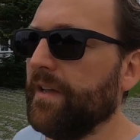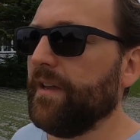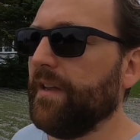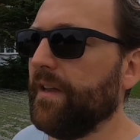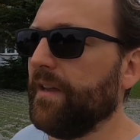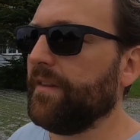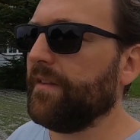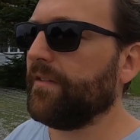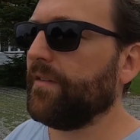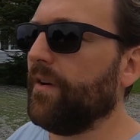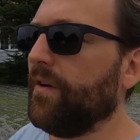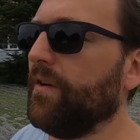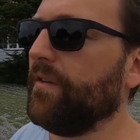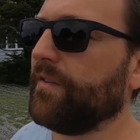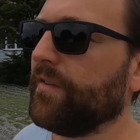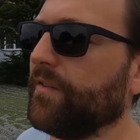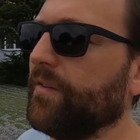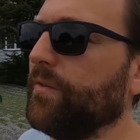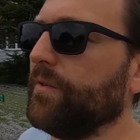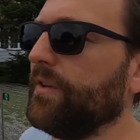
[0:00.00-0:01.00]
it's
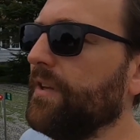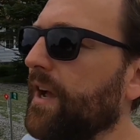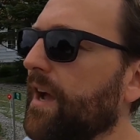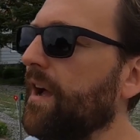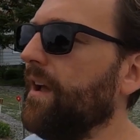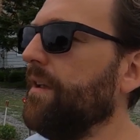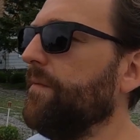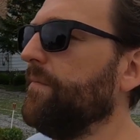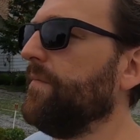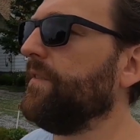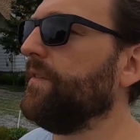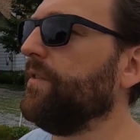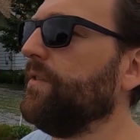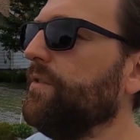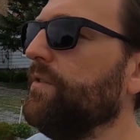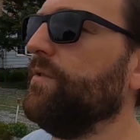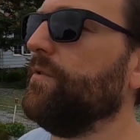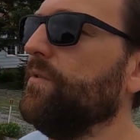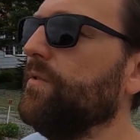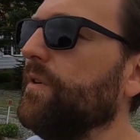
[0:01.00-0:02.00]
also time to
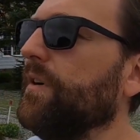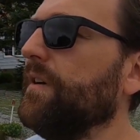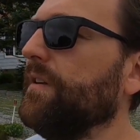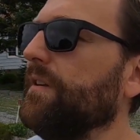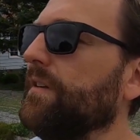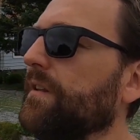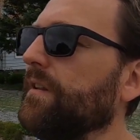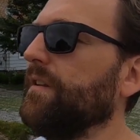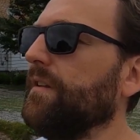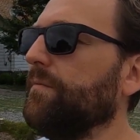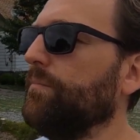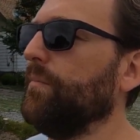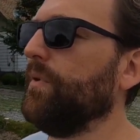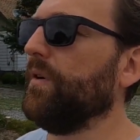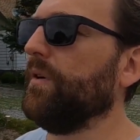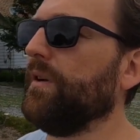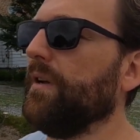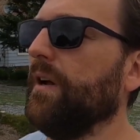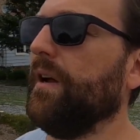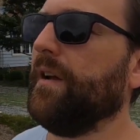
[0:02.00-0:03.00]
do a little
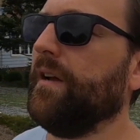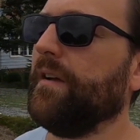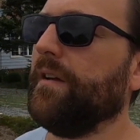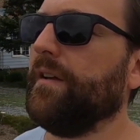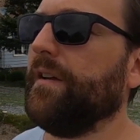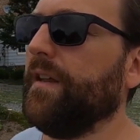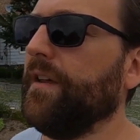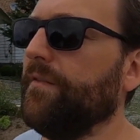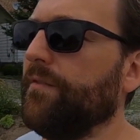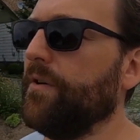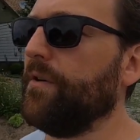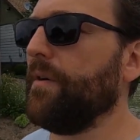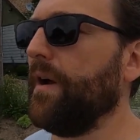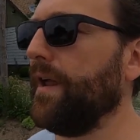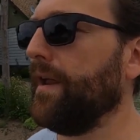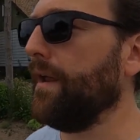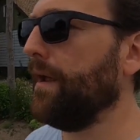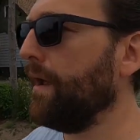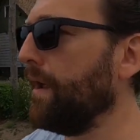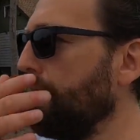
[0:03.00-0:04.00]
book
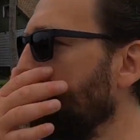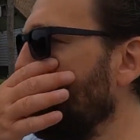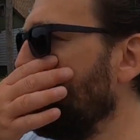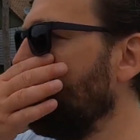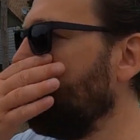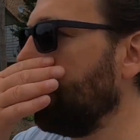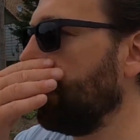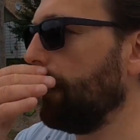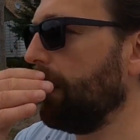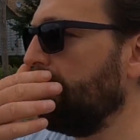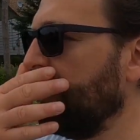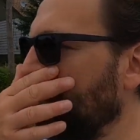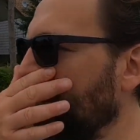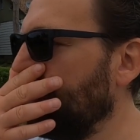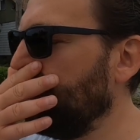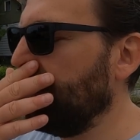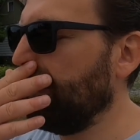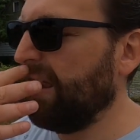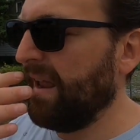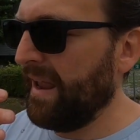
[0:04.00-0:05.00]
giveaway.
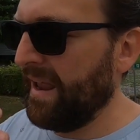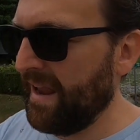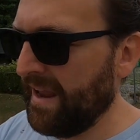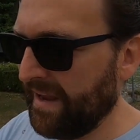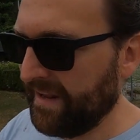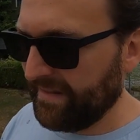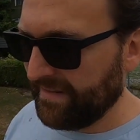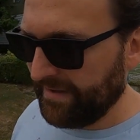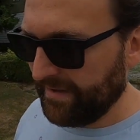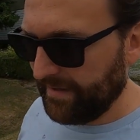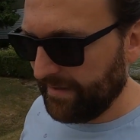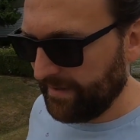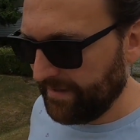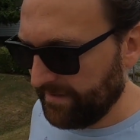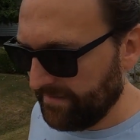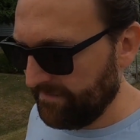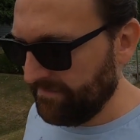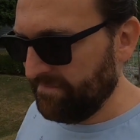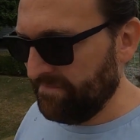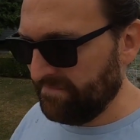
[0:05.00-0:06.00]
And
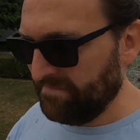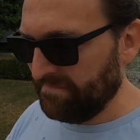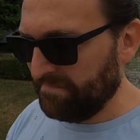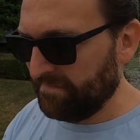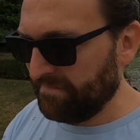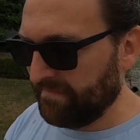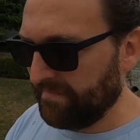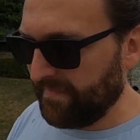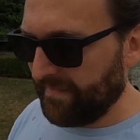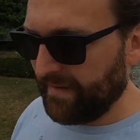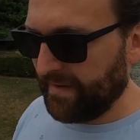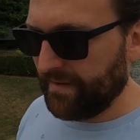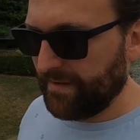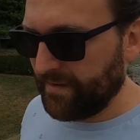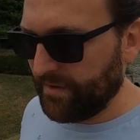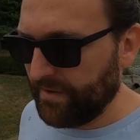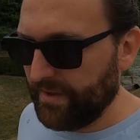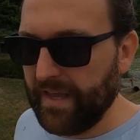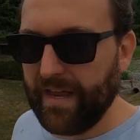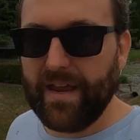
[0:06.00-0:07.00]

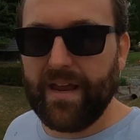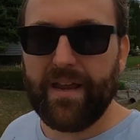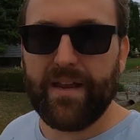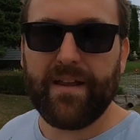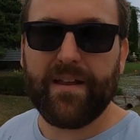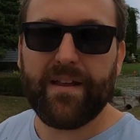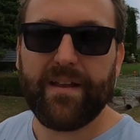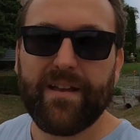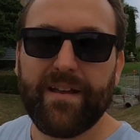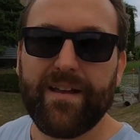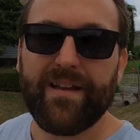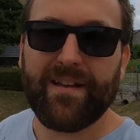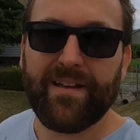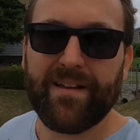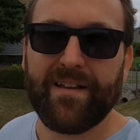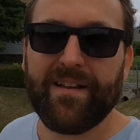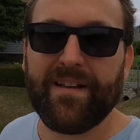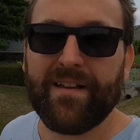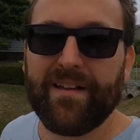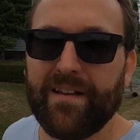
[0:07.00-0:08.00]
today
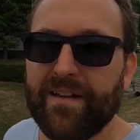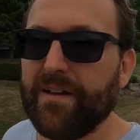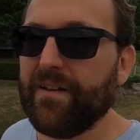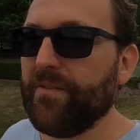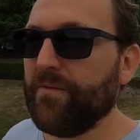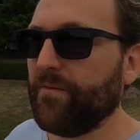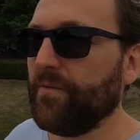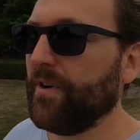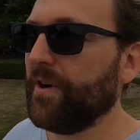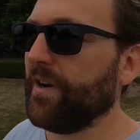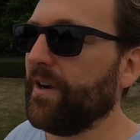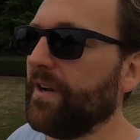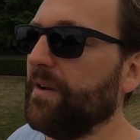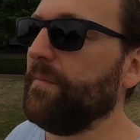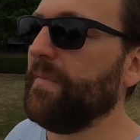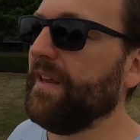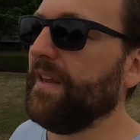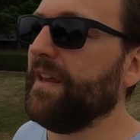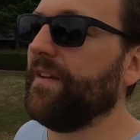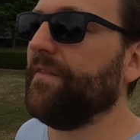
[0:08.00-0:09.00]
we're going to
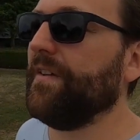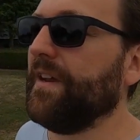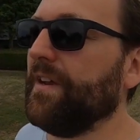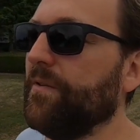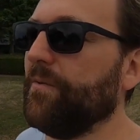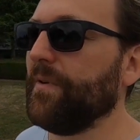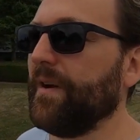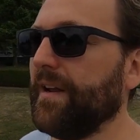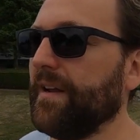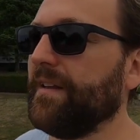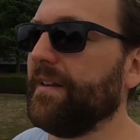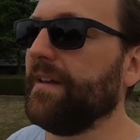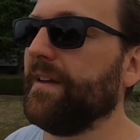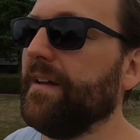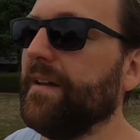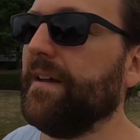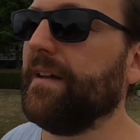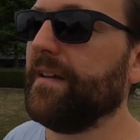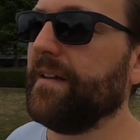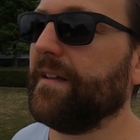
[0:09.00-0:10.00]
be giving away
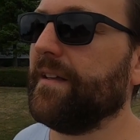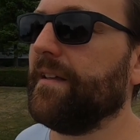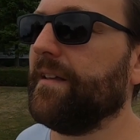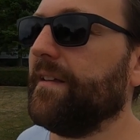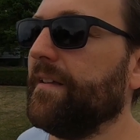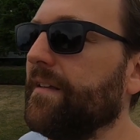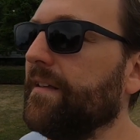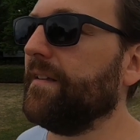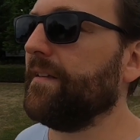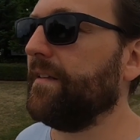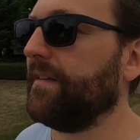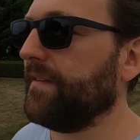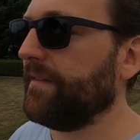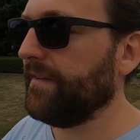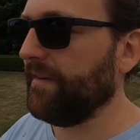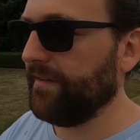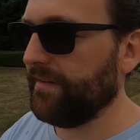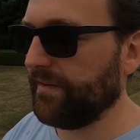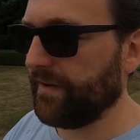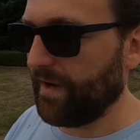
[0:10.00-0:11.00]
the
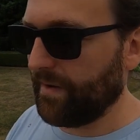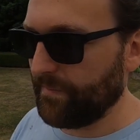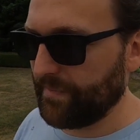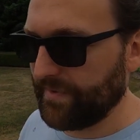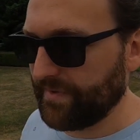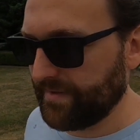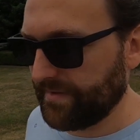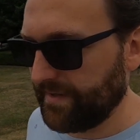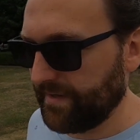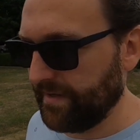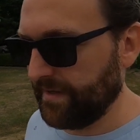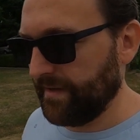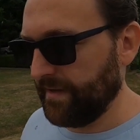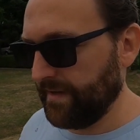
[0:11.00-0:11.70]
SysOps